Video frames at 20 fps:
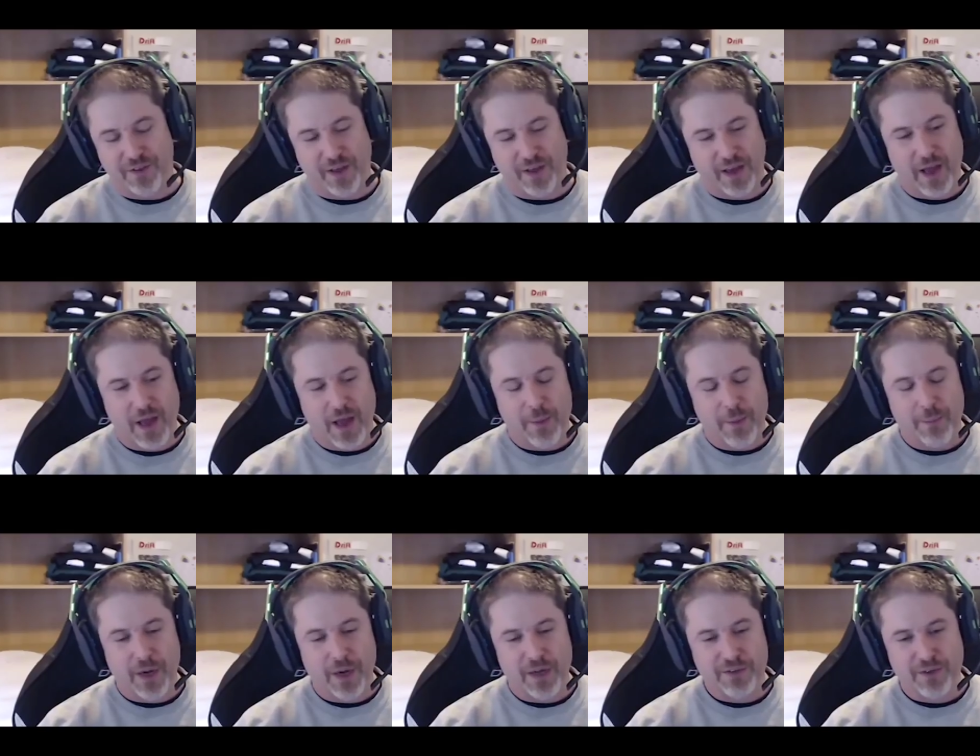thing.
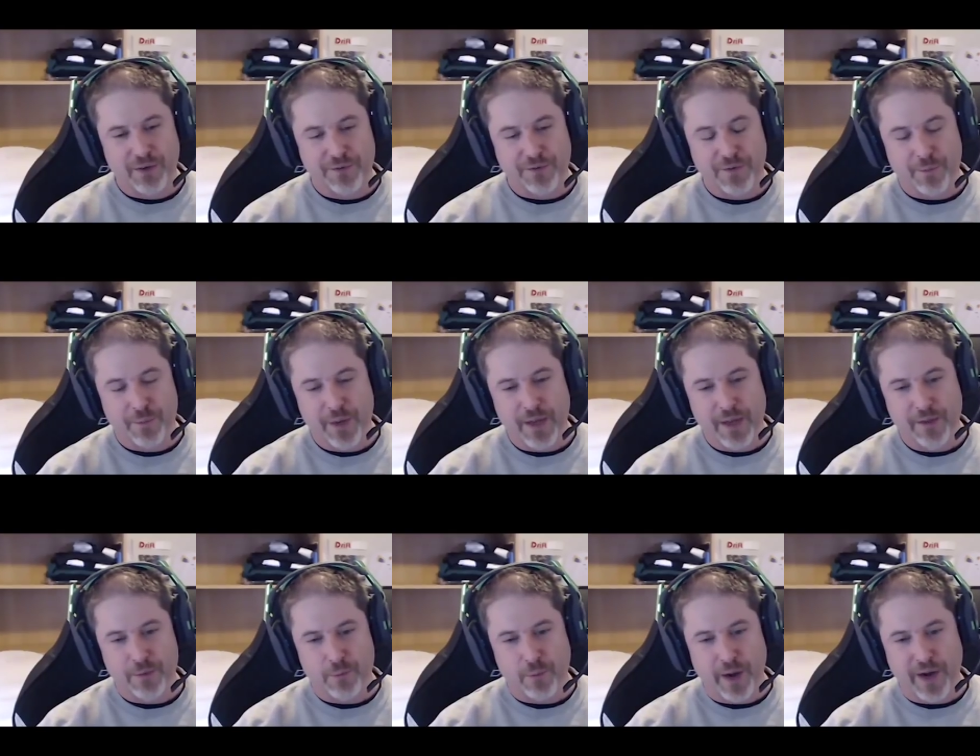But so for me,
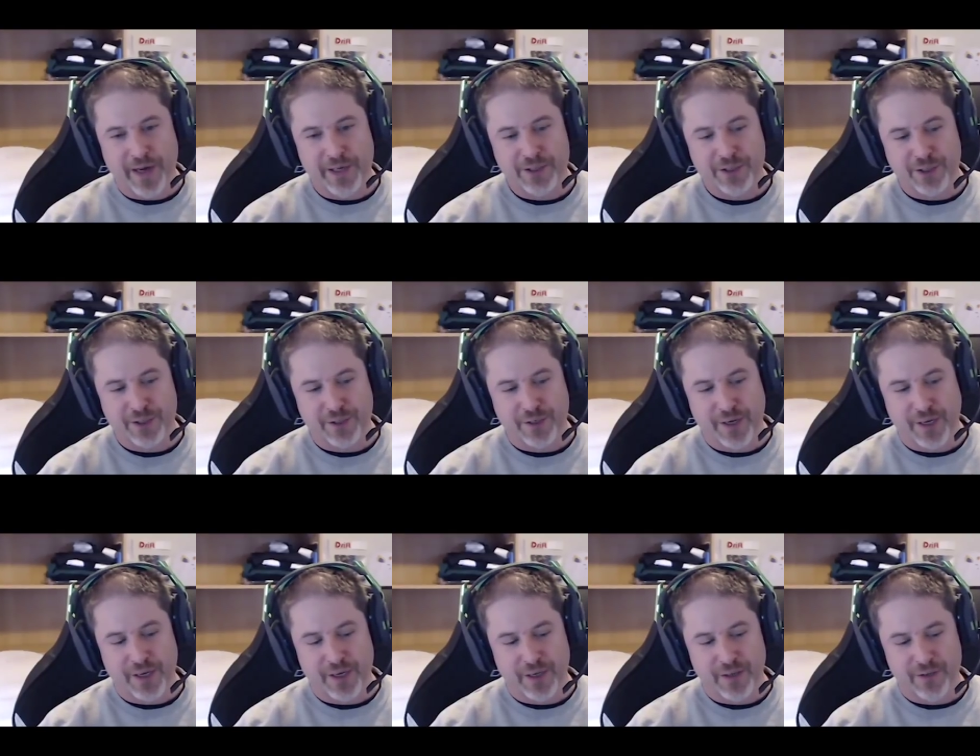the Ranger
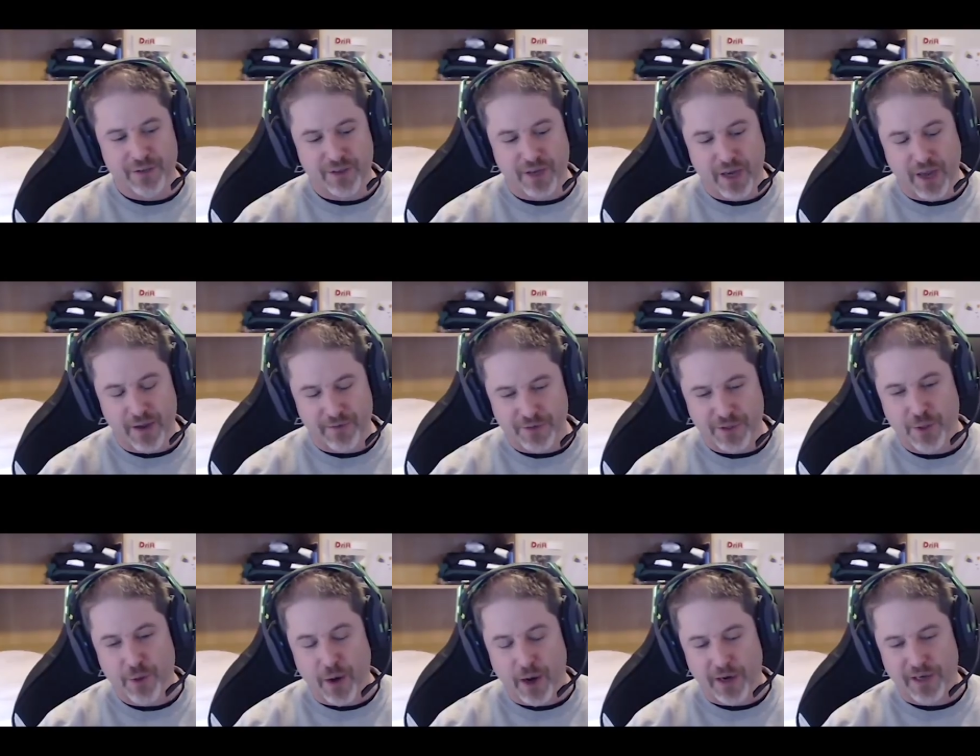is you have
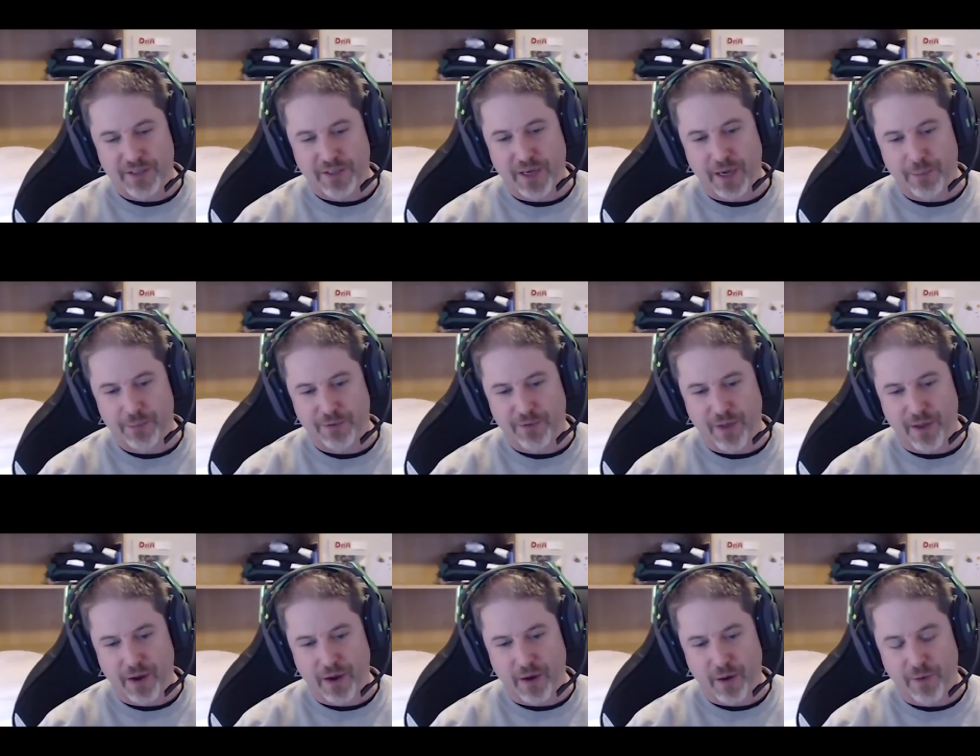two archetypes
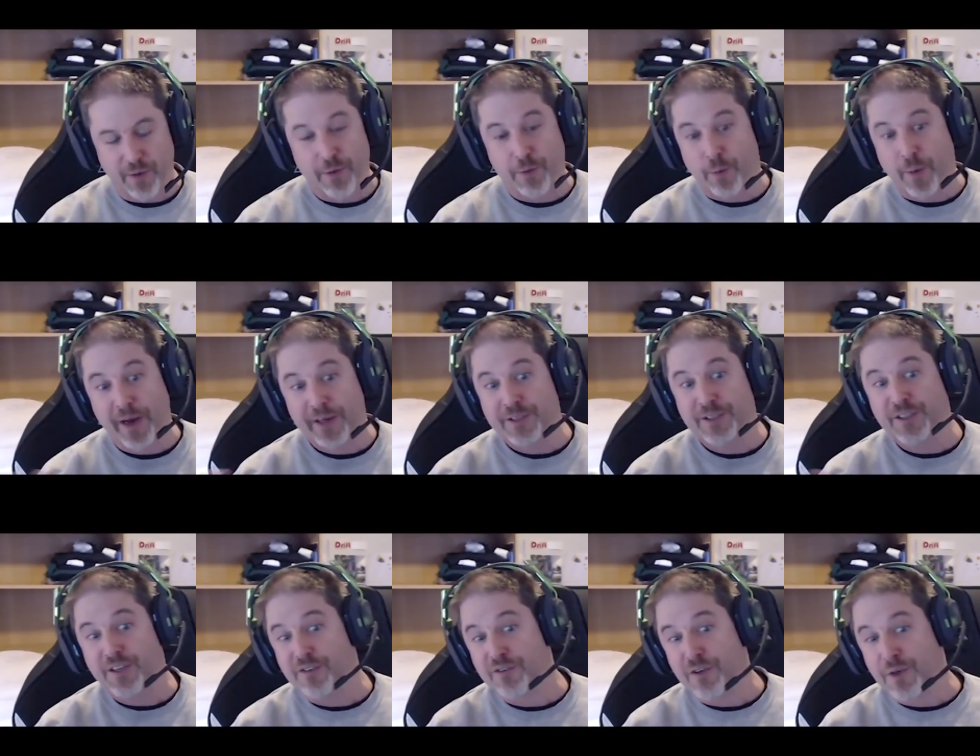there. Although the
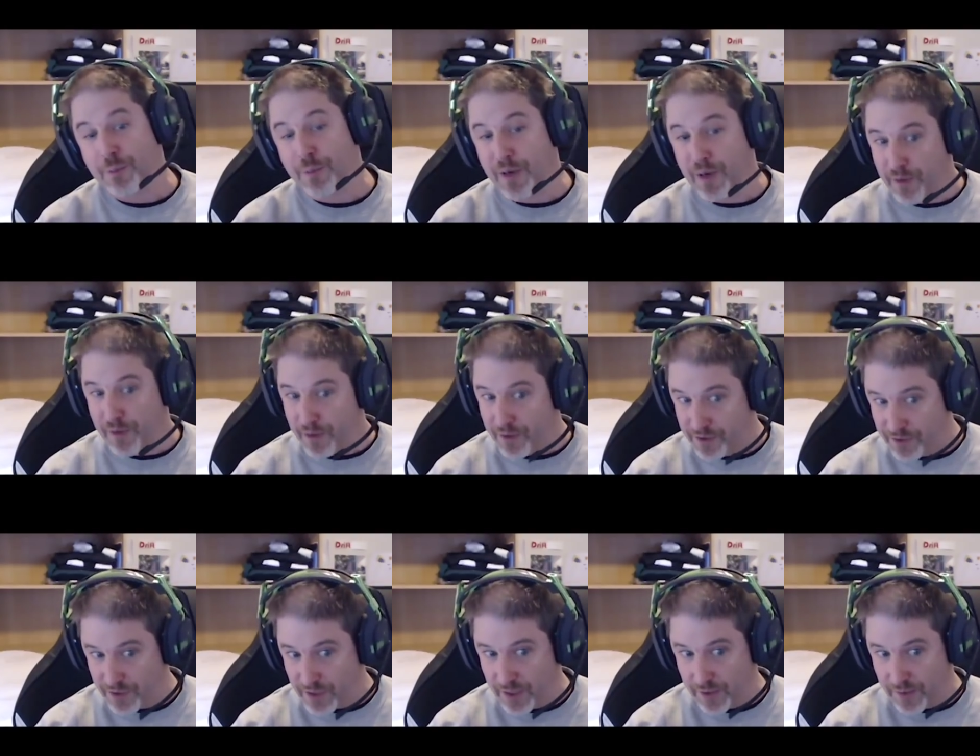Ranger doesn't appear in
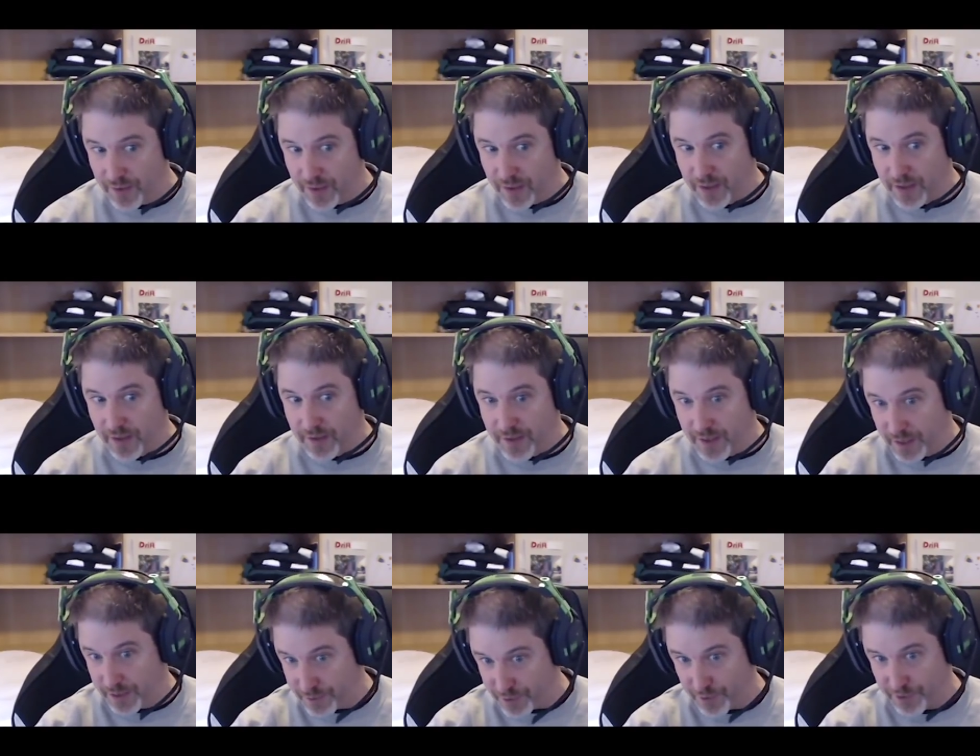this in the in
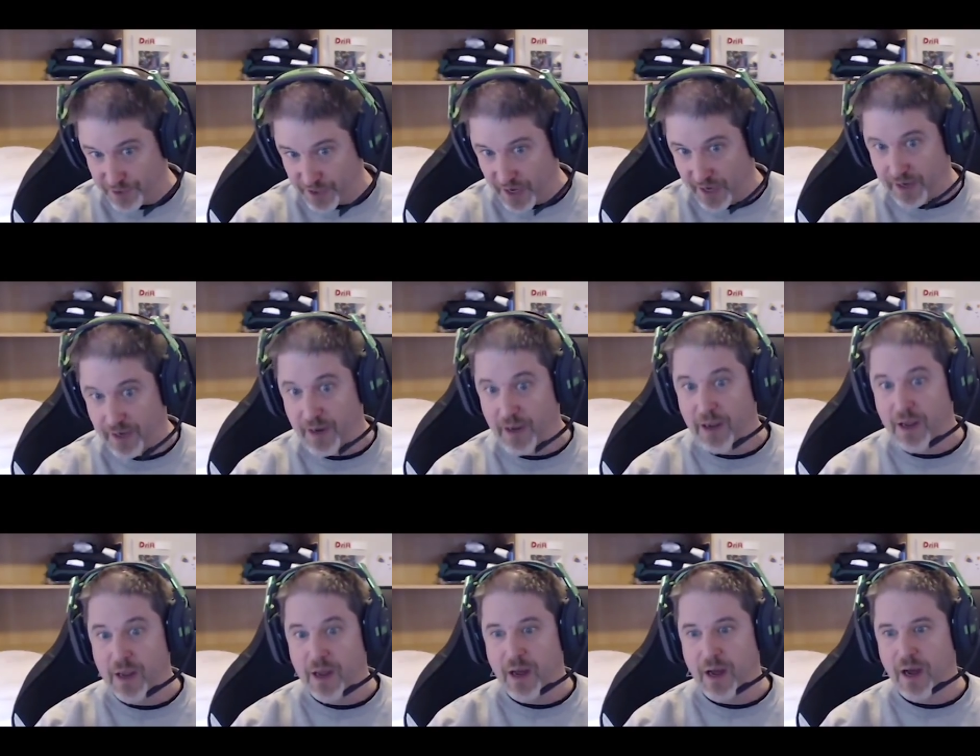the intro set,
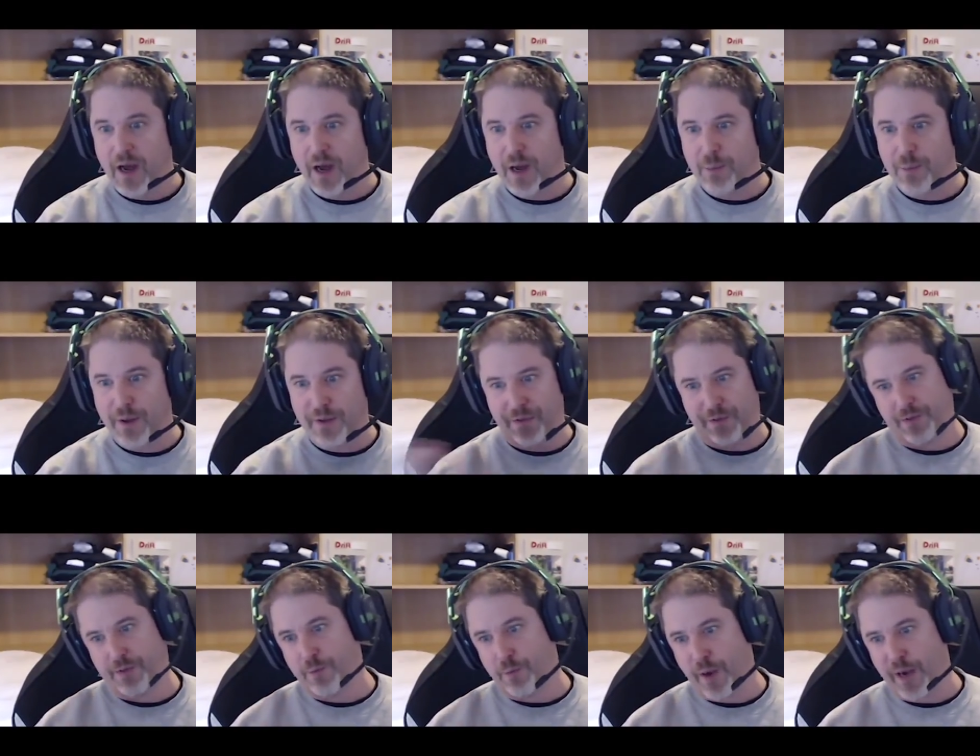uh, but the